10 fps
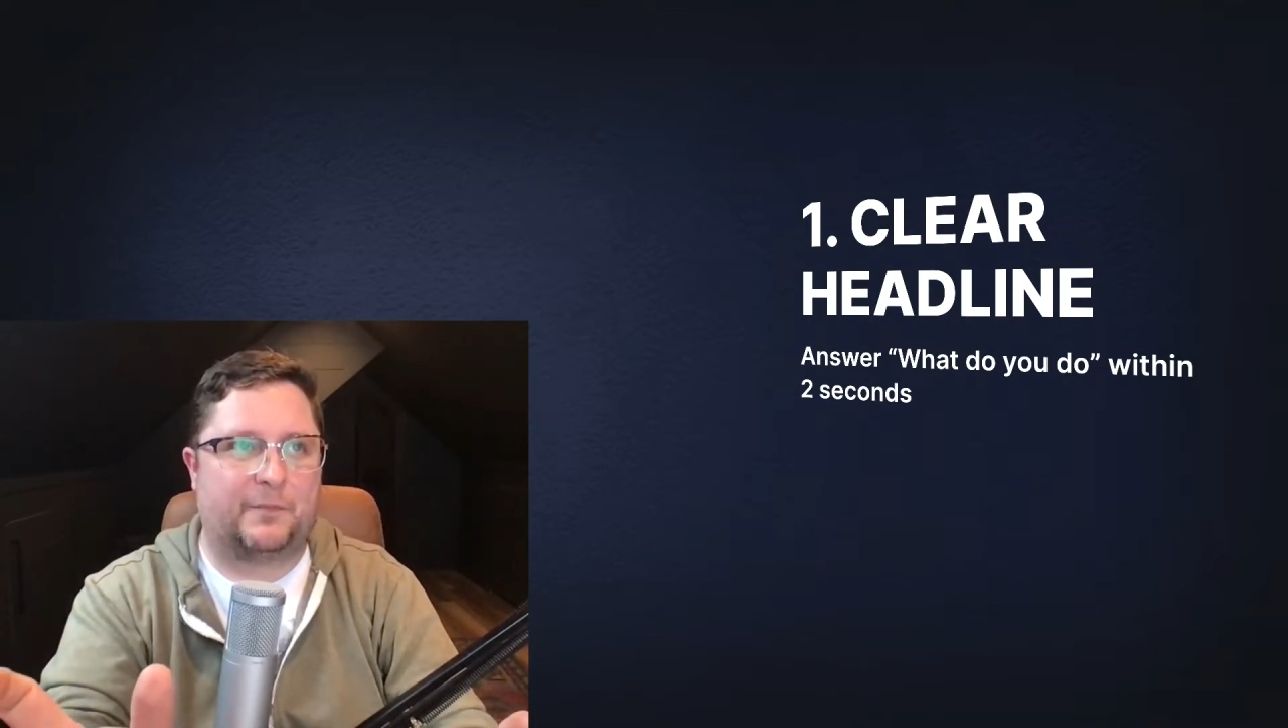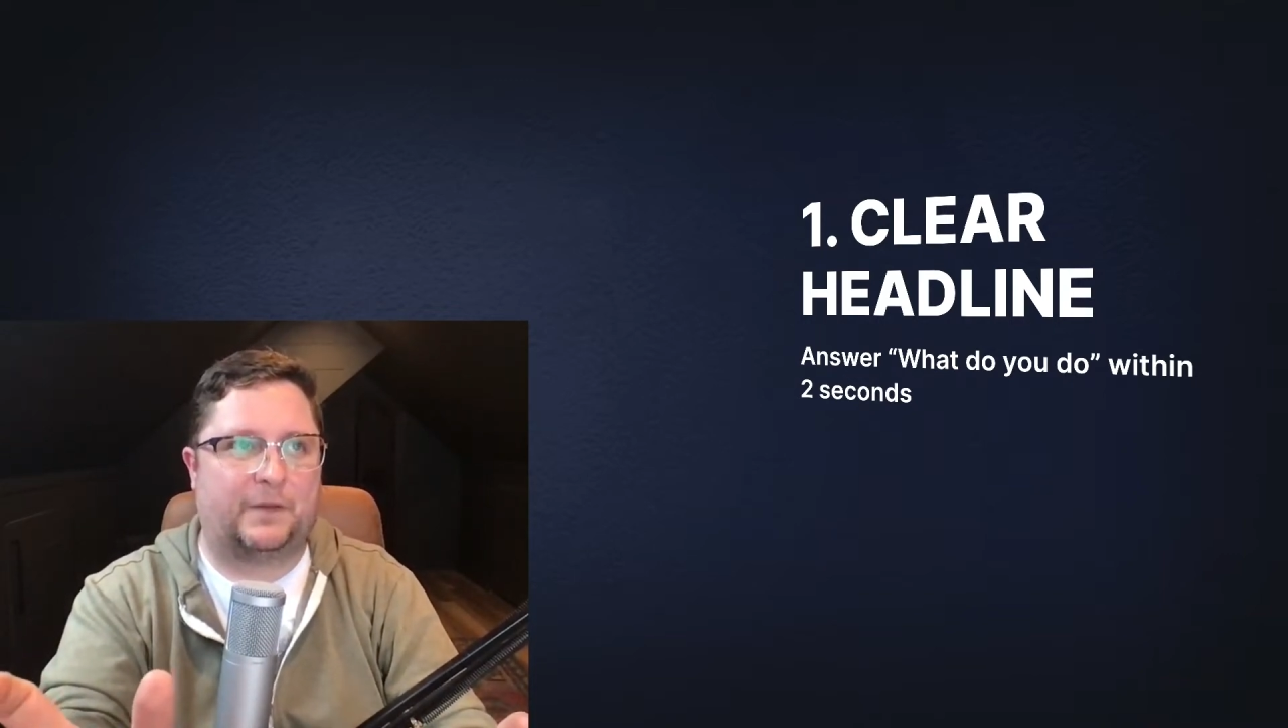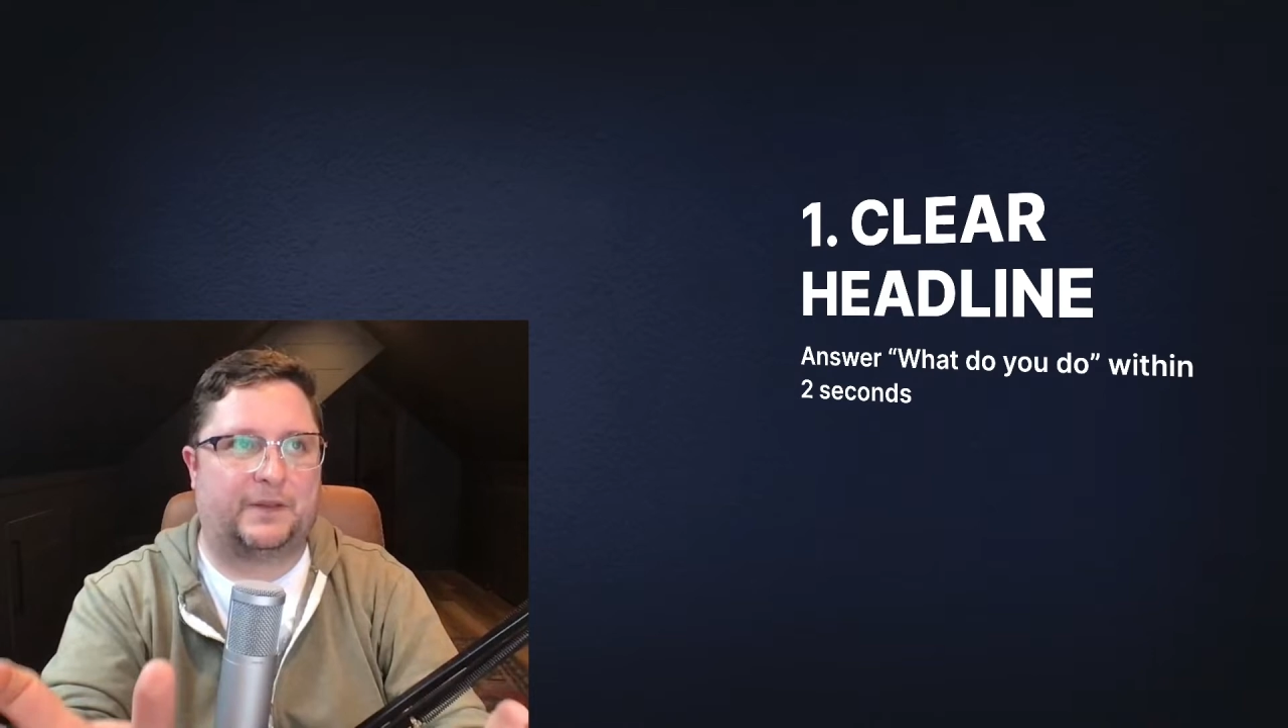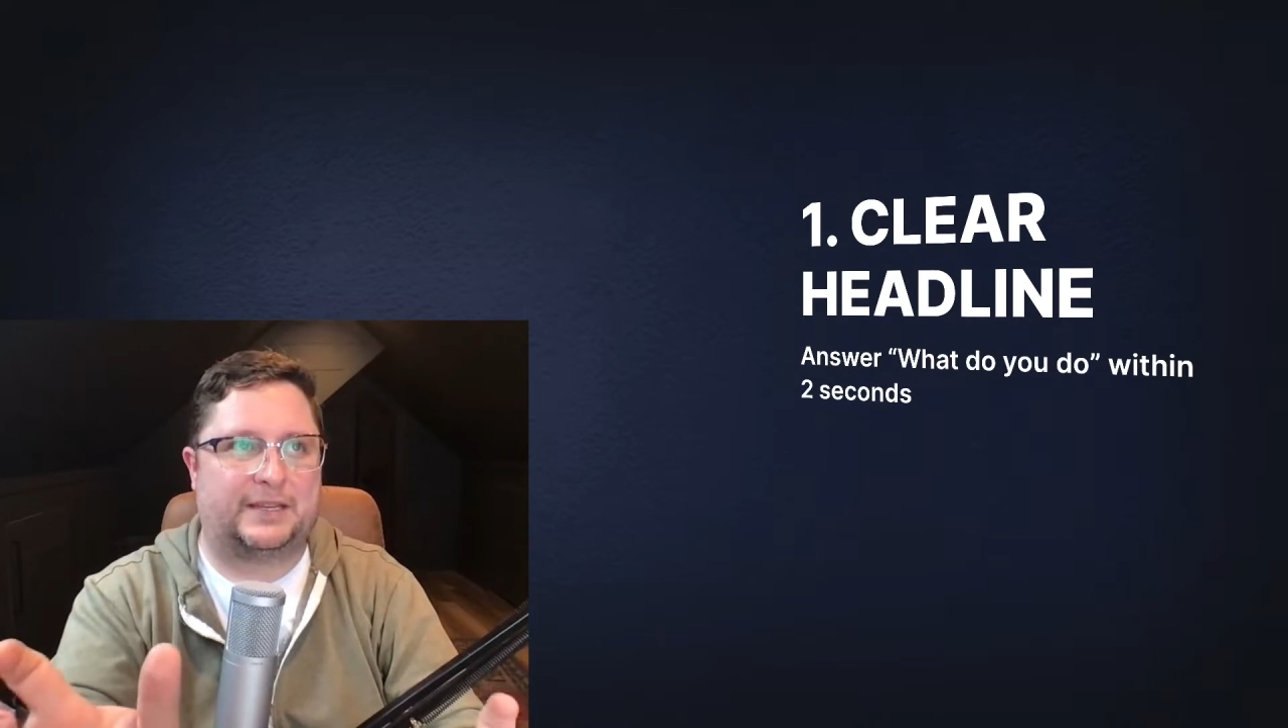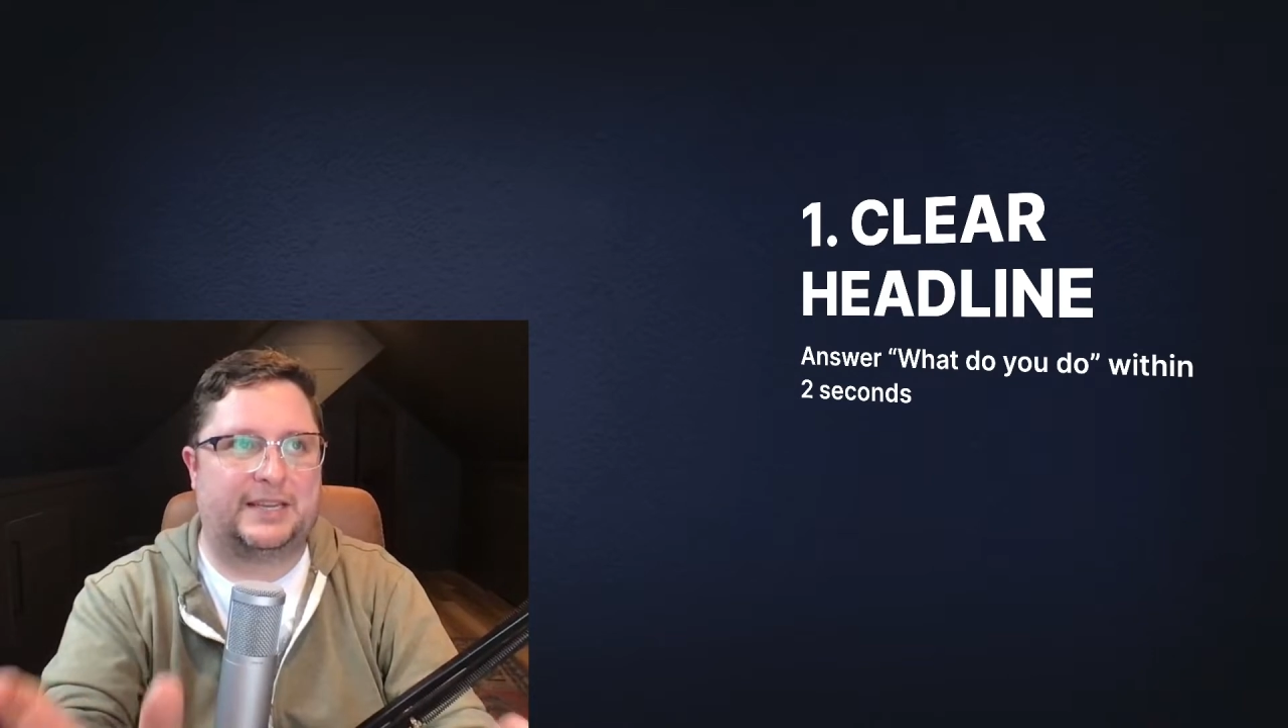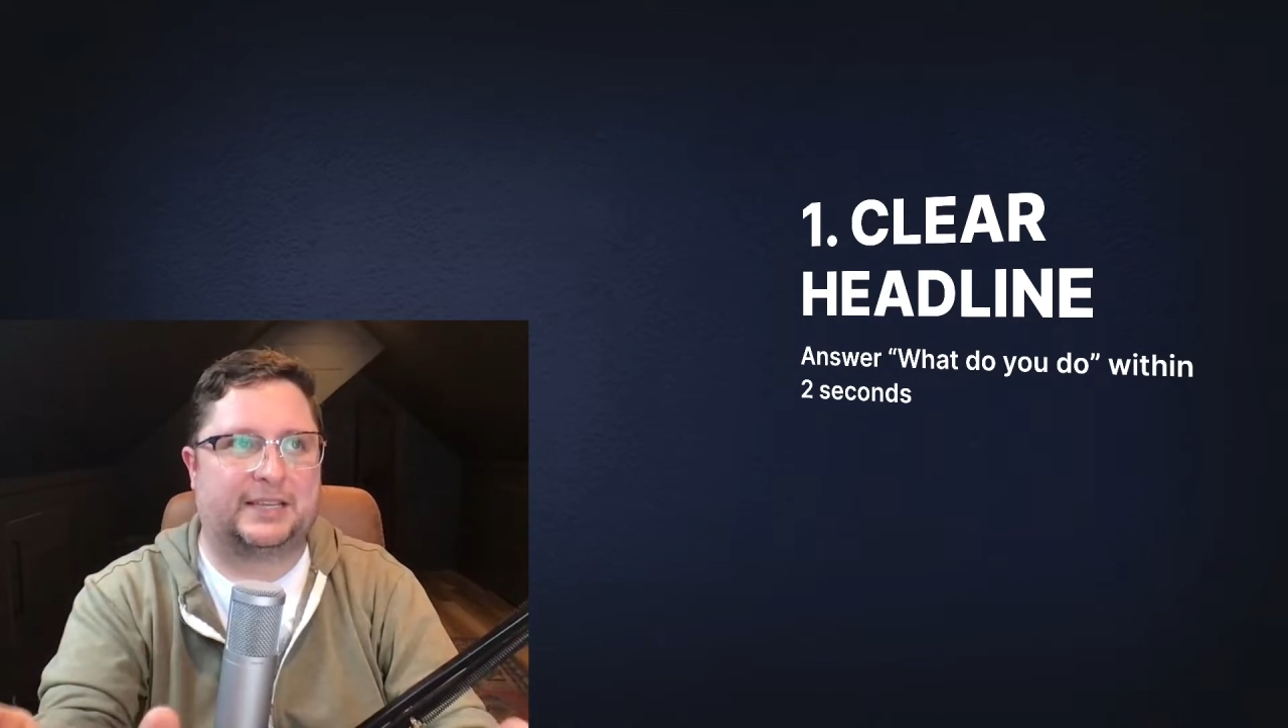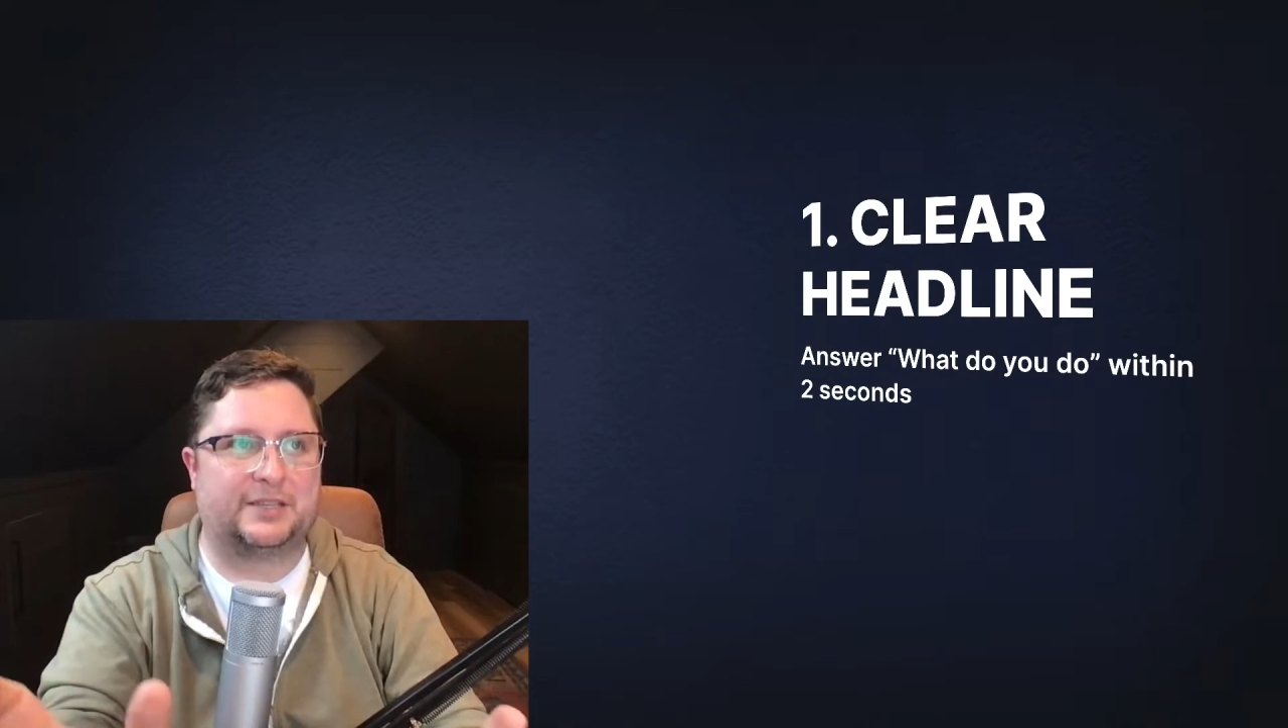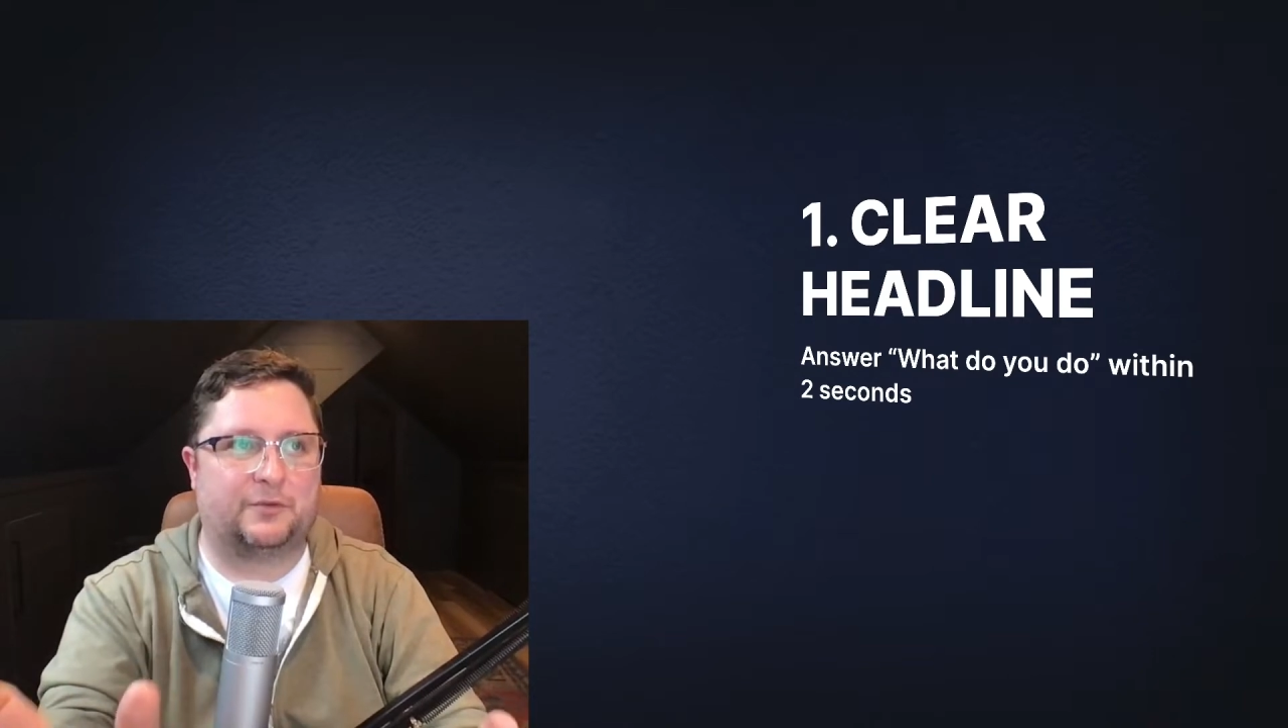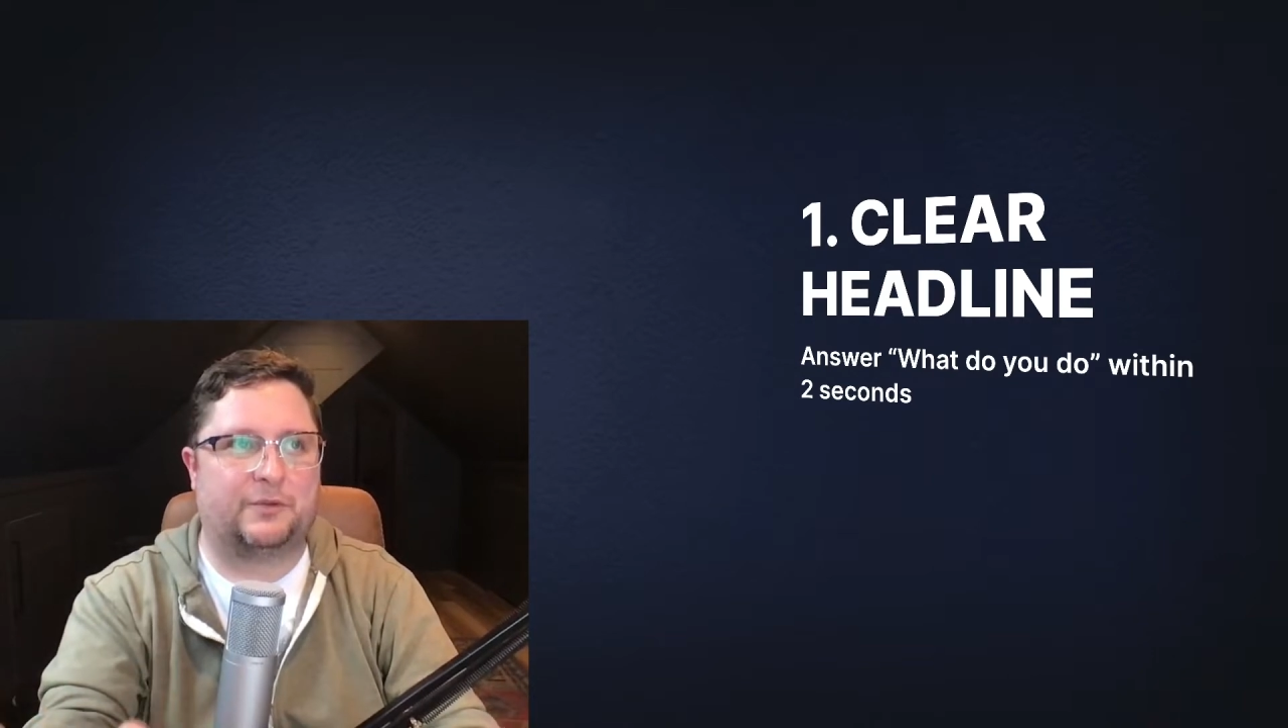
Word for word: if it doesn't